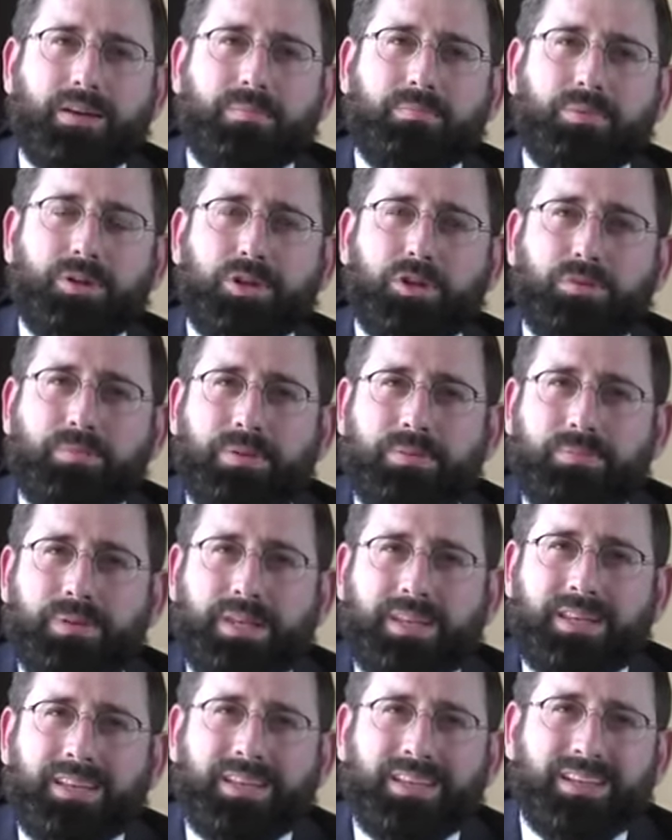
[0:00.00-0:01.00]
But a human
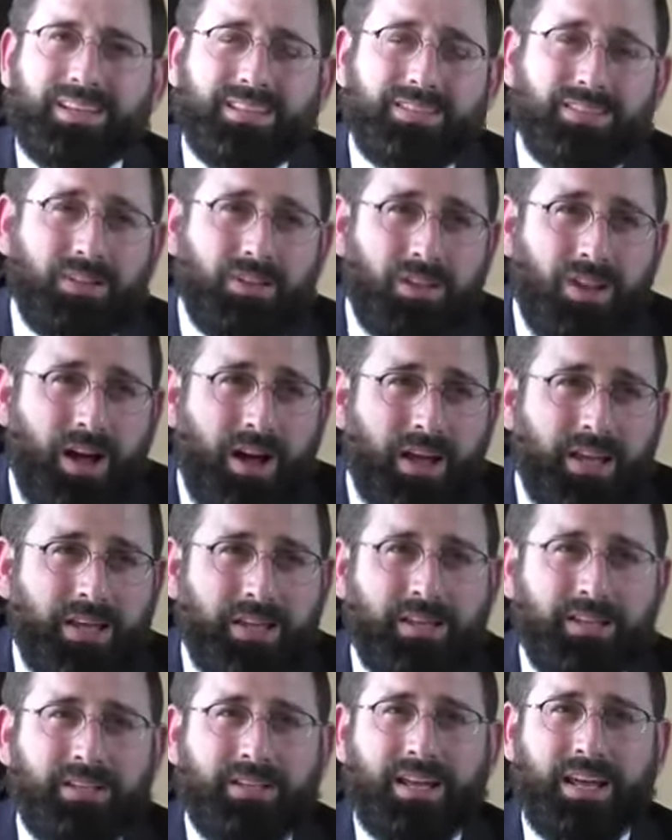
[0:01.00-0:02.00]
being is a
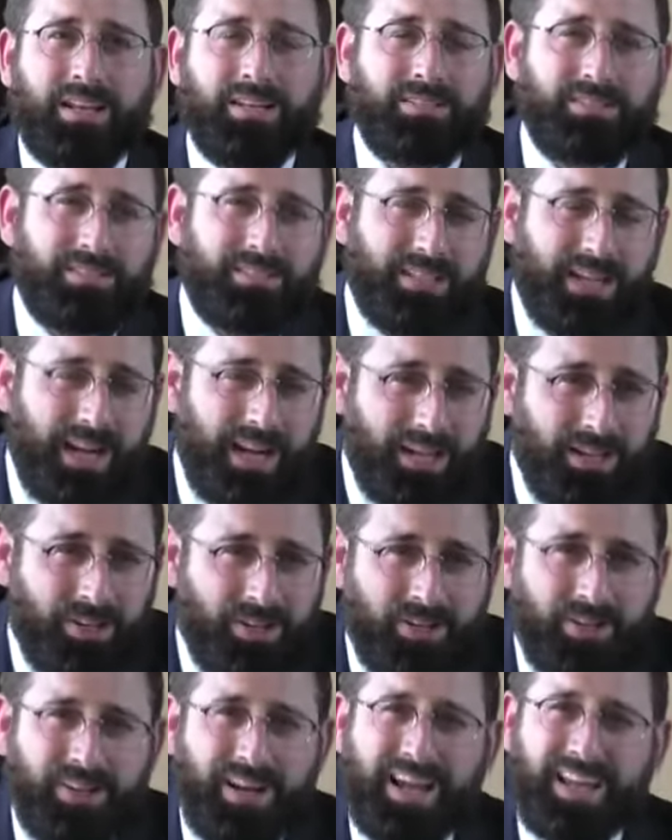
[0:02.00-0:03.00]
lion, and is a
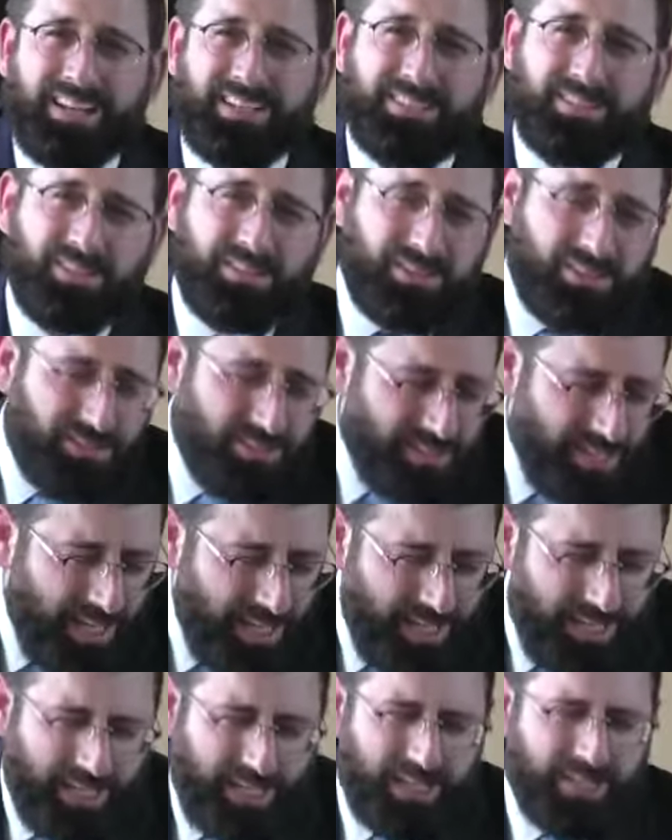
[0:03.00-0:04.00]
tiger, and is a
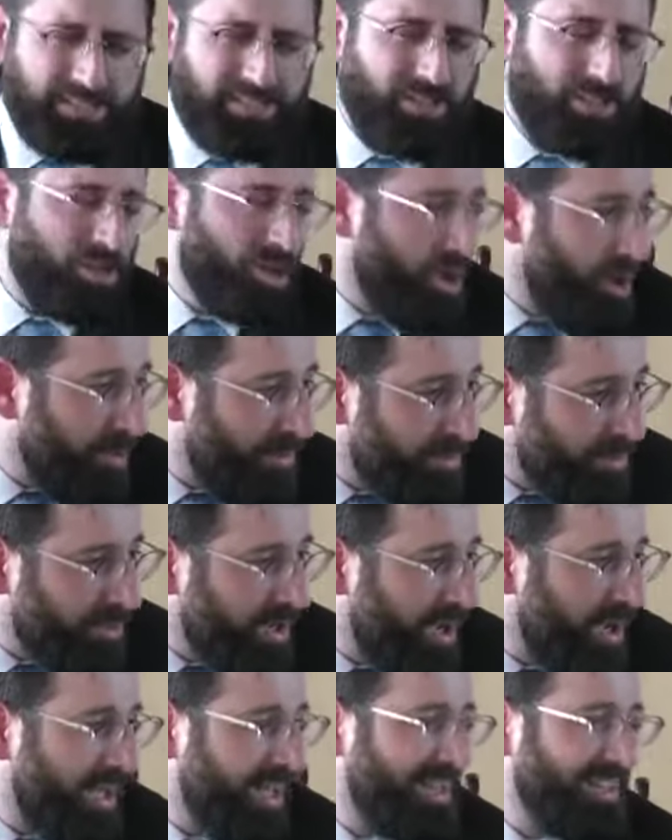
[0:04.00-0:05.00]
snake, and is a
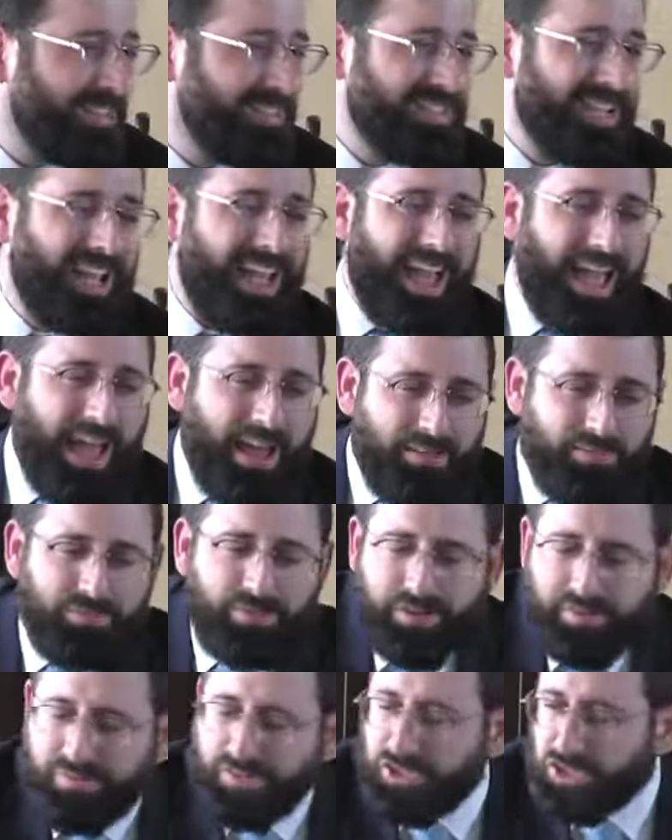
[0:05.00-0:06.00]
cobra, and is
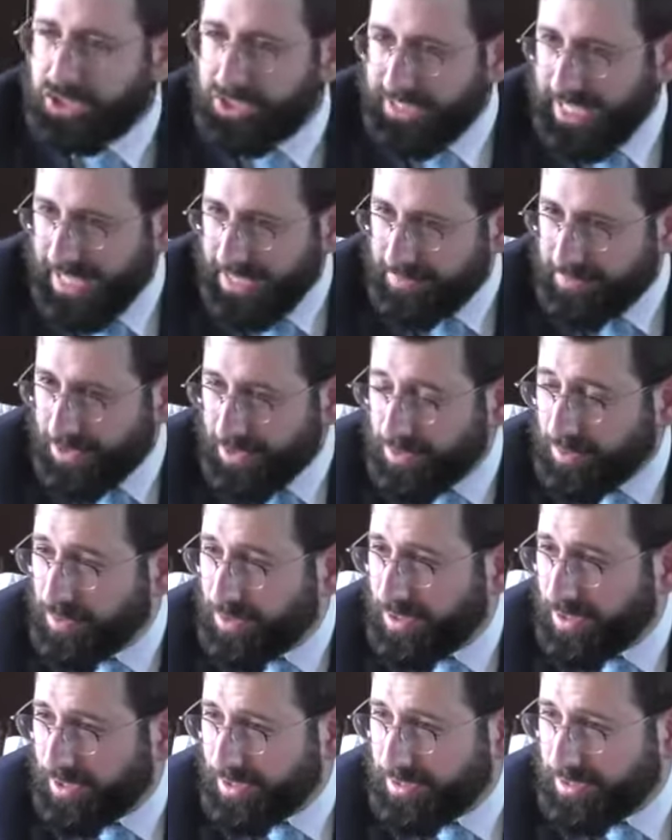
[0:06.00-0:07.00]
every vicious animal in the
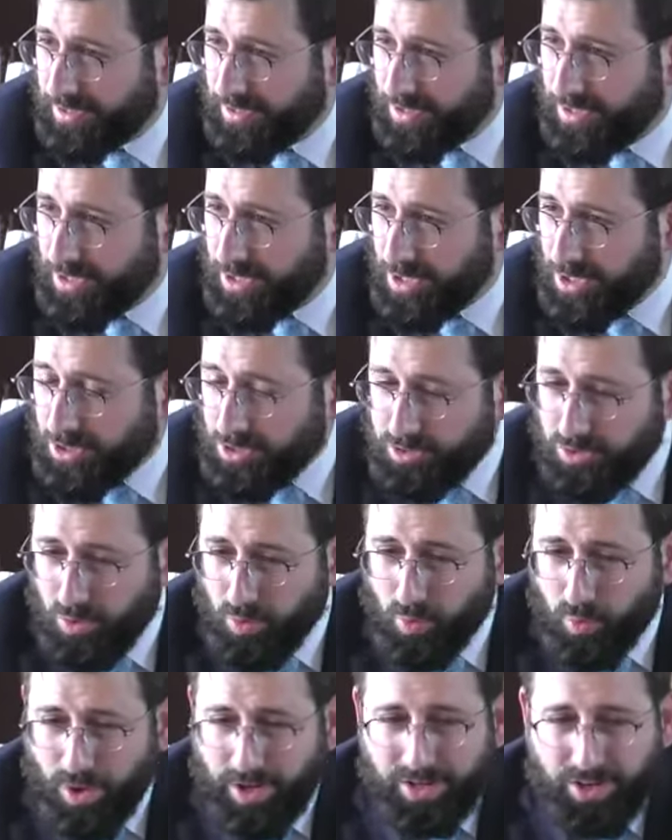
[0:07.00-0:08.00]
world. So
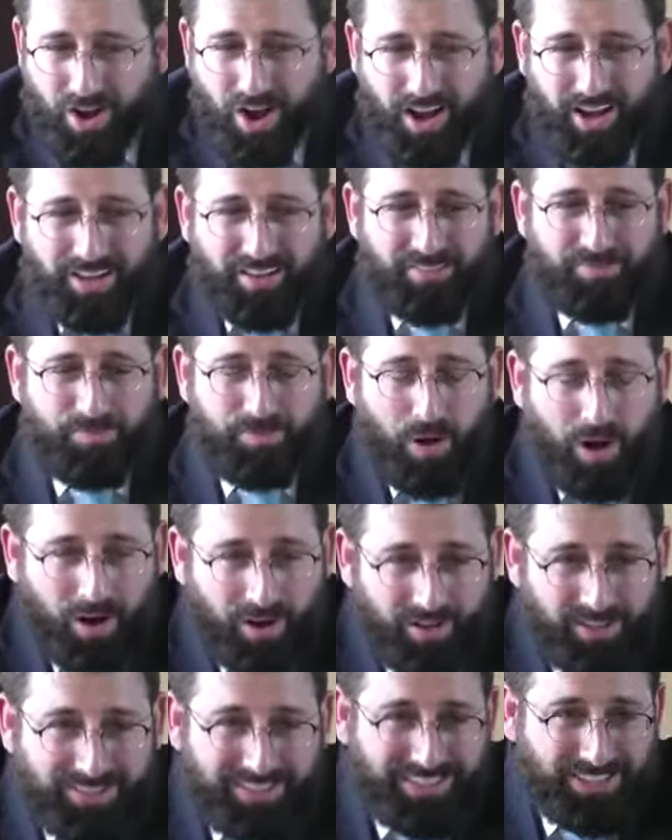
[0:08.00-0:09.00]
what kind of
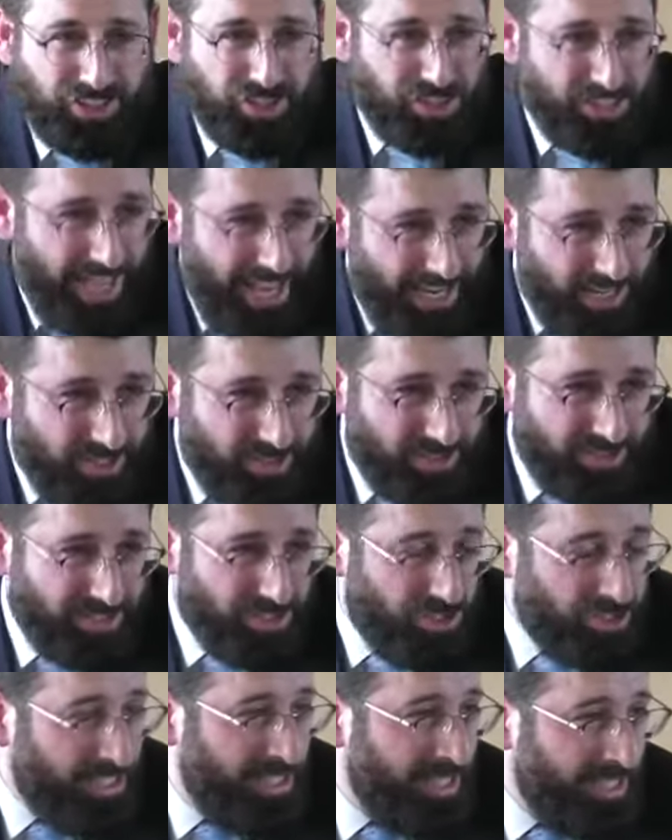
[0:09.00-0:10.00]
bars and shackles and
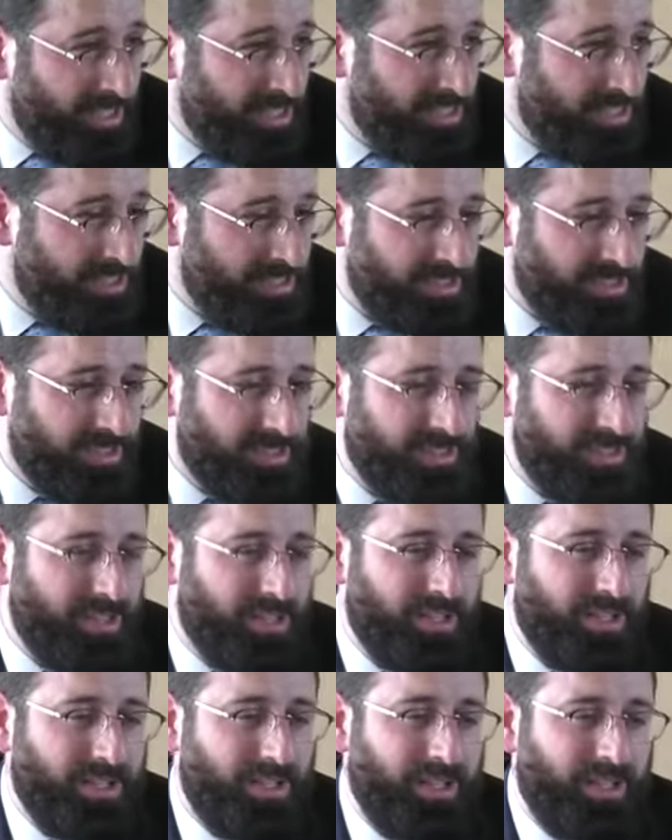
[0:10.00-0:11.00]
chains
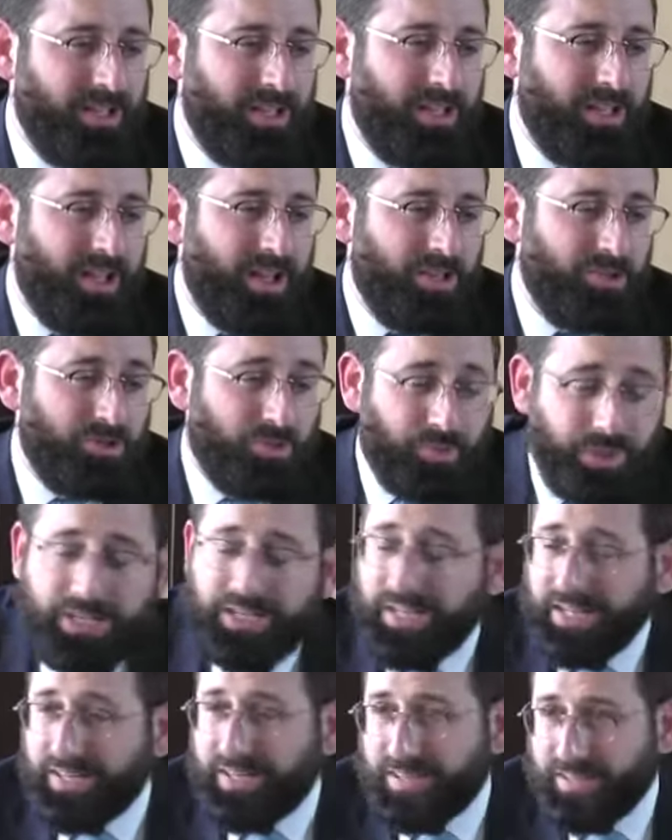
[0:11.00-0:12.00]
do we
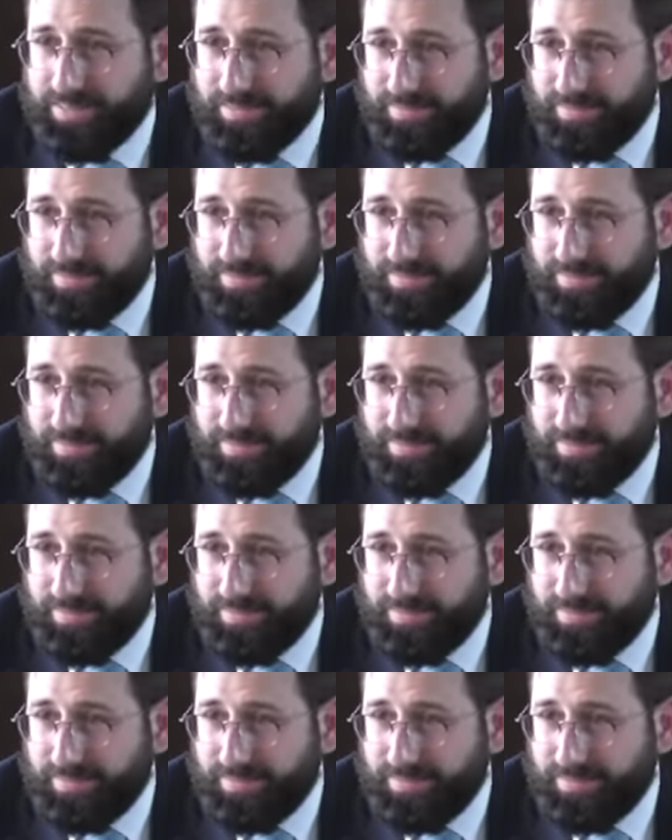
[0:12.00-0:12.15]
need?